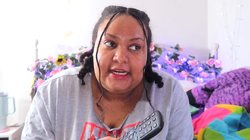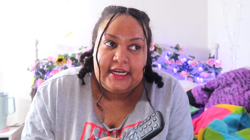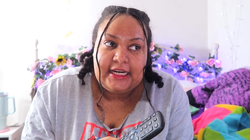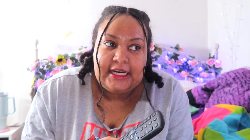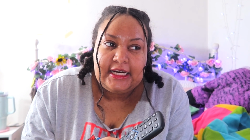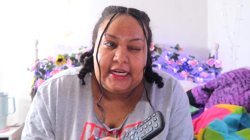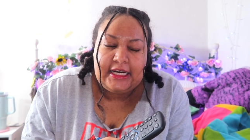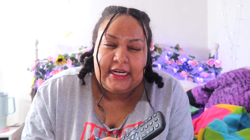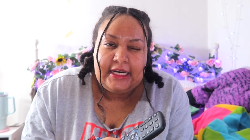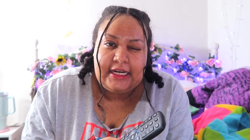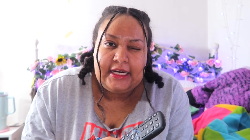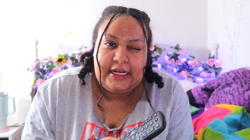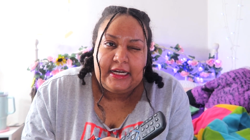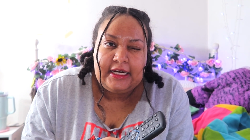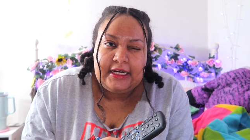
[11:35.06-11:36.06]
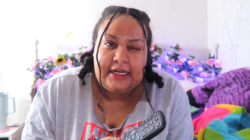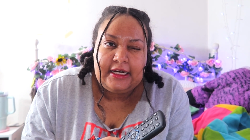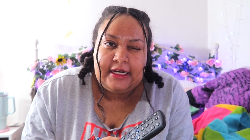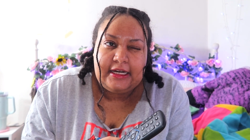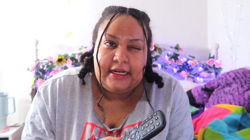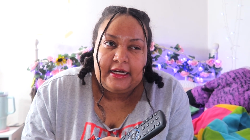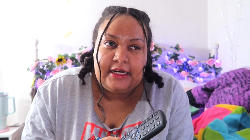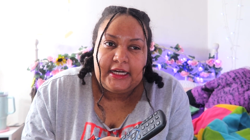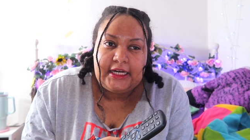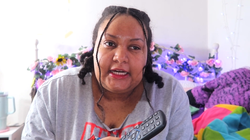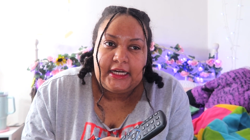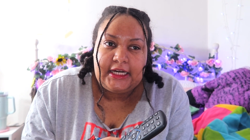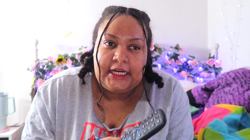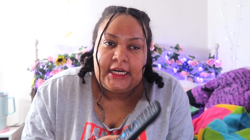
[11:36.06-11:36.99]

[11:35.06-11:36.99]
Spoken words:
Nothing is said.